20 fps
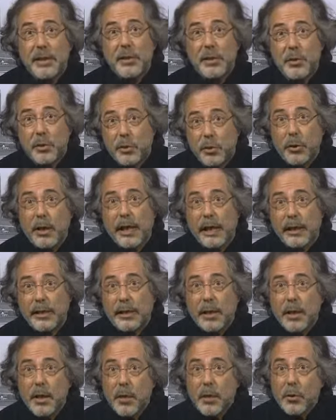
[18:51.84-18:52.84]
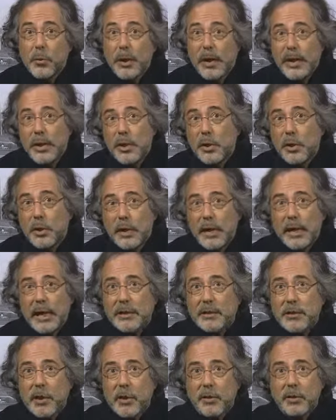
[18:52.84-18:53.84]
Ukraine. When you look
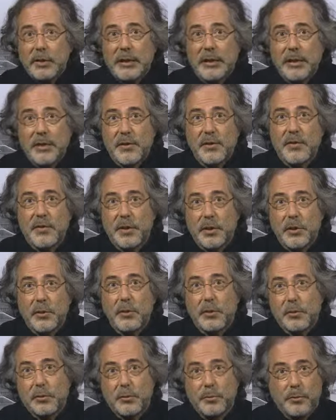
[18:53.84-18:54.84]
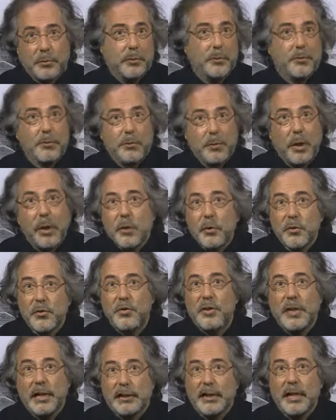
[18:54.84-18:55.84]
at all the Silk
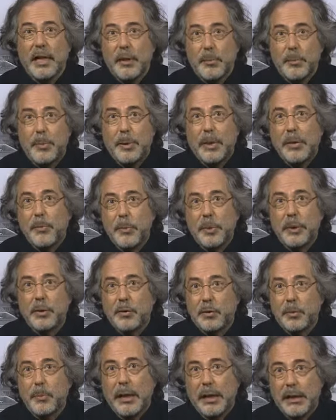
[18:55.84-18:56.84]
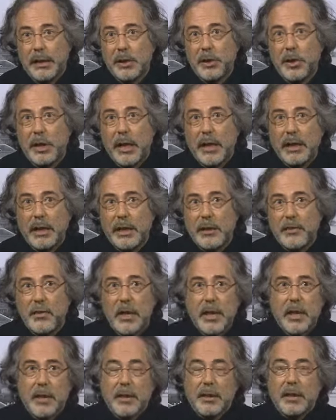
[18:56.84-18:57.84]
Roads that they are being built by the Chinese,
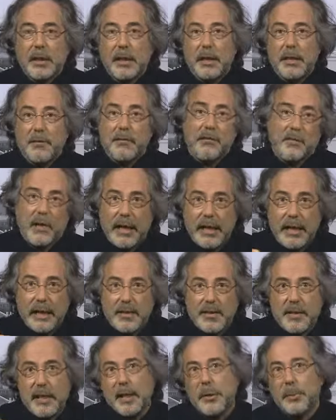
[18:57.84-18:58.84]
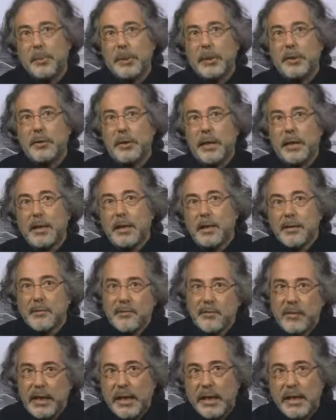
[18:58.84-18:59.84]
the, via Siberia,
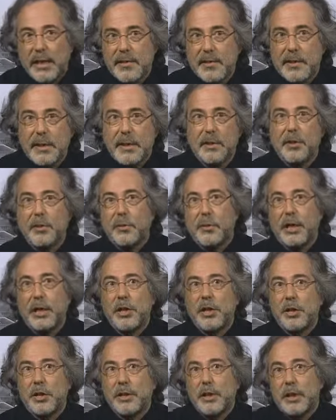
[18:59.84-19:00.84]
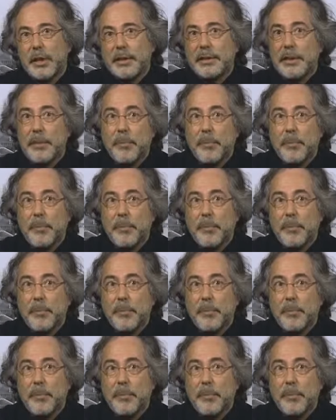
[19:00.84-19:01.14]
via Central Asia, the